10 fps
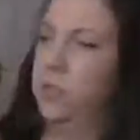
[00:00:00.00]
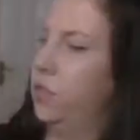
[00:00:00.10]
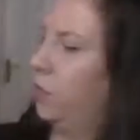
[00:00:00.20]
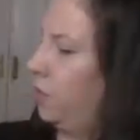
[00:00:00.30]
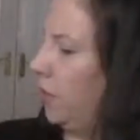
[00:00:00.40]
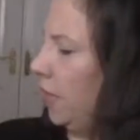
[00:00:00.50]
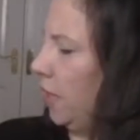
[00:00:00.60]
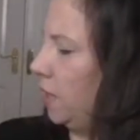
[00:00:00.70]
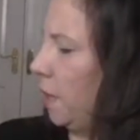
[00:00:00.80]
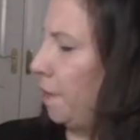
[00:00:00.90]
So
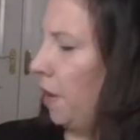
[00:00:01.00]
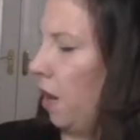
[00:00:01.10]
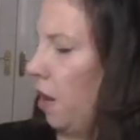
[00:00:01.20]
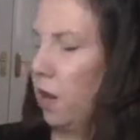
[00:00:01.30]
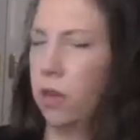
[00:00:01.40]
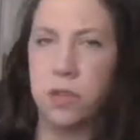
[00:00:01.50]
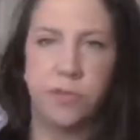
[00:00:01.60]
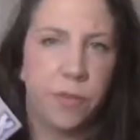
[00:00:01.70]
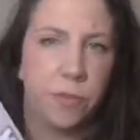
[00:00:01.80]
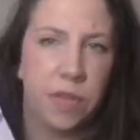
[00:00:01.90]
these
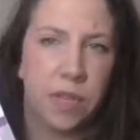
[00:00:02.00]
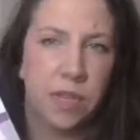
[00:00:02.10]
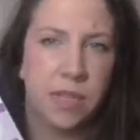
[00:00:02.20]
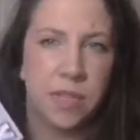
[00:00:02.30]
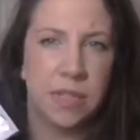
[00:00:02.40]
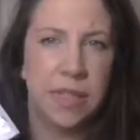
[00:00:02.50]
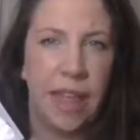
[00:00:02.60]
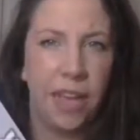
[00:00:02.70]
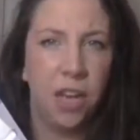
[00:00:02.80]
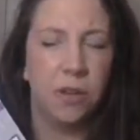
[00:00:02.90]
blocks from Wilkinson's,
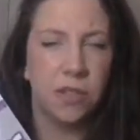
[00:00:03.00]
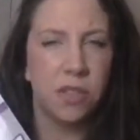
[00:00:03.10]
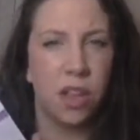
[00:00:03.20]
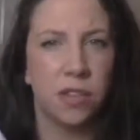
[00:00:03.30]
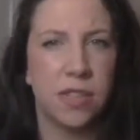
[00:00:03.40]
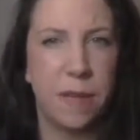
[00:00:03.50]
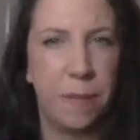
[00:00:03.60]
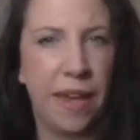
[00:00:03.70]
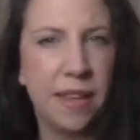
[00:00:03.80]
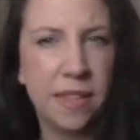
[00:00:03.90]
Lego has lost their
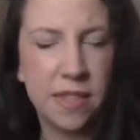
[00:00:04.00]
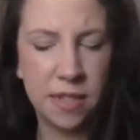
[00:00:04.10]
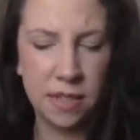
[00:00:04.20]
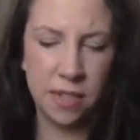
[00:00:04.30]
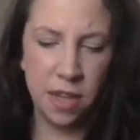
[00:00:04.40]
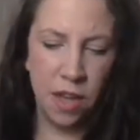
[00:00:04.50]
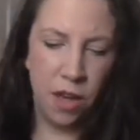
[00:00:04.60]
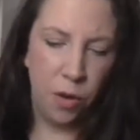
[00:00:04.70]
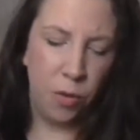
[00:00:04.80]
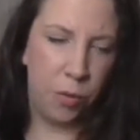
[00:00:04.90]
patent
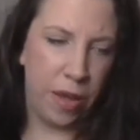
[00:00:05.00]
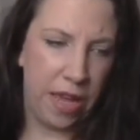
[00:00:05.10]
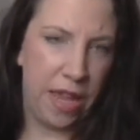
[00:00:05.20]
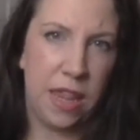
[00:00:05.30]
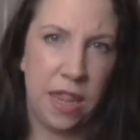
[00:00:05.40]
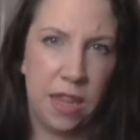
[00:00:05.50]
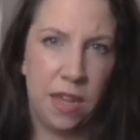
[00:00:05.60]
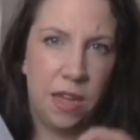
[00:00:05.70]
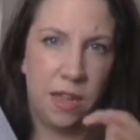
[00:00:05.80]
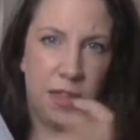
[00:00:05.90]
with
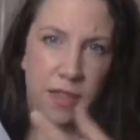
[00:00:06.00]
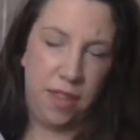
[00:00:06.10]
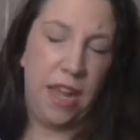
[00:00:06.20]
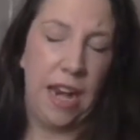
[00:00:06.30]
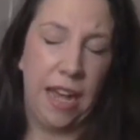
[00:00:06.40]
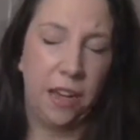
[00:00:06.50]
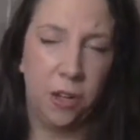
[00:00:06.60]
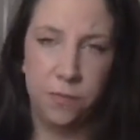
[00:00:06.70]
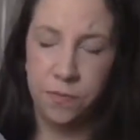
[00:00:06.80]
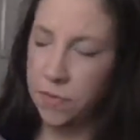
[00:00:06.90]
their
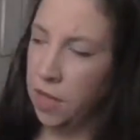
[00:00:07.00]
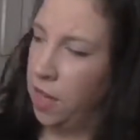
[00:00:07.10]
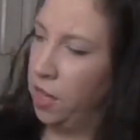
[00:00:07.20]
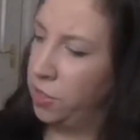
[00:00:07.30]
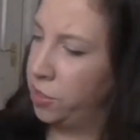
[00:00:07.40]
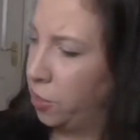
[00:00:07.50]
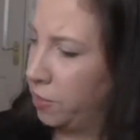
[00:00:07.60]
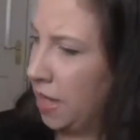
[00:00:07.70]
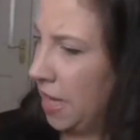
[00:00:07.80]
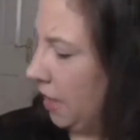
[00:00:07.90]
Lego. So
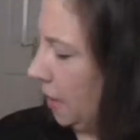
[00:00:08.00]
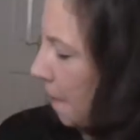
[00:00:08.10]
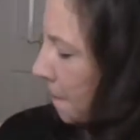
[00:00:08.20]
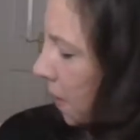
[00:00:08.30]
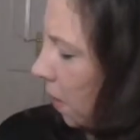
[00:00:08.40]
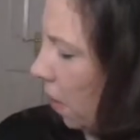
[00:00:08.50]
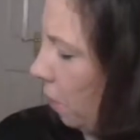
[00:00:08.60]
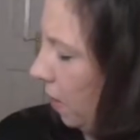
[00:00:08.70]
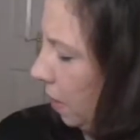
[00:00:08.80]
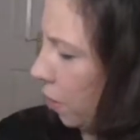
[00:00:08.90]
these block,
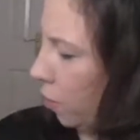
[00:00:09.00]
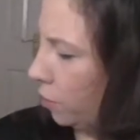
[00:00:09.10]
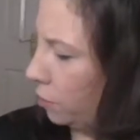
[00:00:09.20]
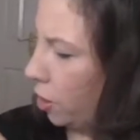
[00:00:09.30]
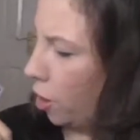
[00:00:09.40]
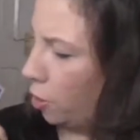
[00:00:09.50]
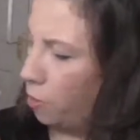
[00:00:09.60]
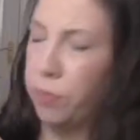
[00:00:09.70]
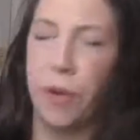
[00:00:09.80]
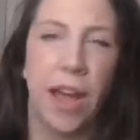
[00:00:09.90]
Wilco's
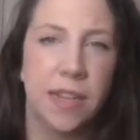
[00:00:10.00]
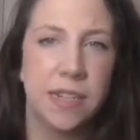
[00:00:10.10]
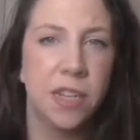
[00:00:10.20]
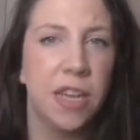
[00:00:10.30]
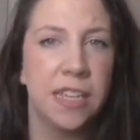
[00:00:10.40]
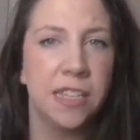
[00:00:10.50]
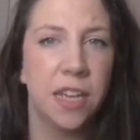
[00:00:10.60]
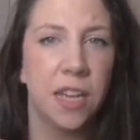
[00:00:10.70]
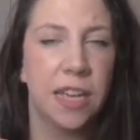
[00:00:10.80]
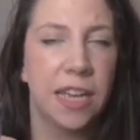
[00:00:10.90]
own brand, is
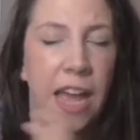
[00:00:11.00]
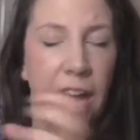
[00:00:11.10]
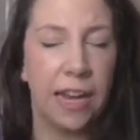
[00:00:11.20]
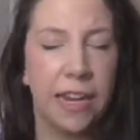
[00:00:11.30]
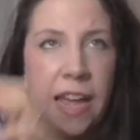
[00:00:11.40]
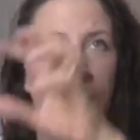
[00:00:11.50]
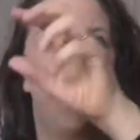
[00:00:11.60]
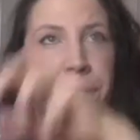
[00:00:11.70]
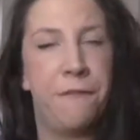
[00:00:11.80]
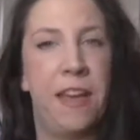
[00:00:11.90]
can
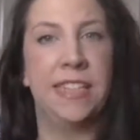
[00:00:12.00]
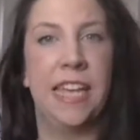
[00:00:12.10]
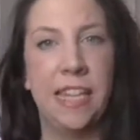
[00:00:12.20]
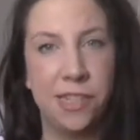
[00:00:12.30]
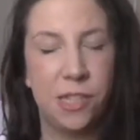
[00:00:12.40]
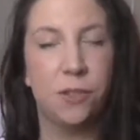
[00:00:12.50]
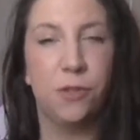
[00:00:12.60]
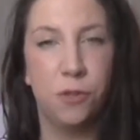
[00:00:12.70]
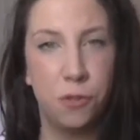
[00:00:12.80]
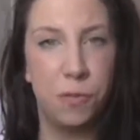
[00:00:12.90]
fit into
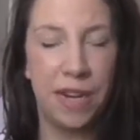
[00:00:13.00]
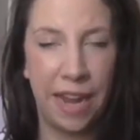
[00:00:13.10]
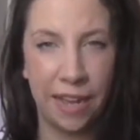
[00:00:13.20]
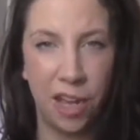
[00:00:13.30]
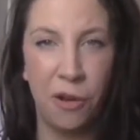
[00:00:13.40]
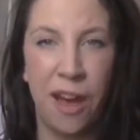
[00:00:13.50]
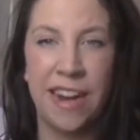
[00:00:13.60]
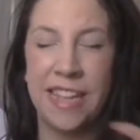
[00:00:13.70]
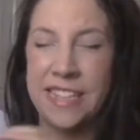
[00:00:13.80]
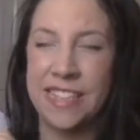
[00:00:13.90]
normal Lego,
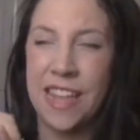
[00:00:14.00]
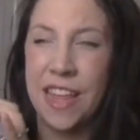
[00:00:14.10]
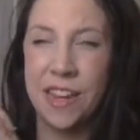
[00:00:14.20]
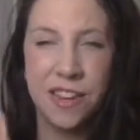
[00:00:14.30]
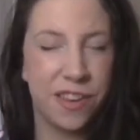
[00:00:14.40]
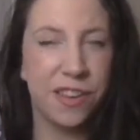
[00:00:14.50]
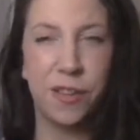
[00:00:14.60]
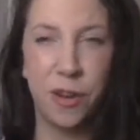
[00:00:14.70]
and it's n